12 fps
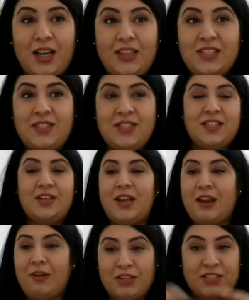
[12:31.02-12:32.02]
This is the
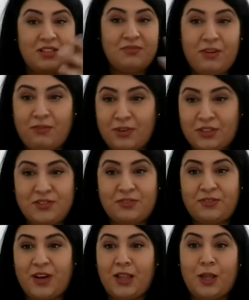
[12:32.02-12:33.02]
narrative I want to
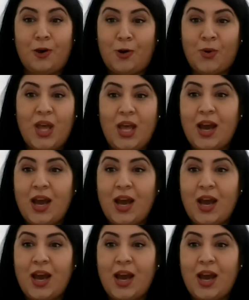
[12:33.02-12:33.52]
follow.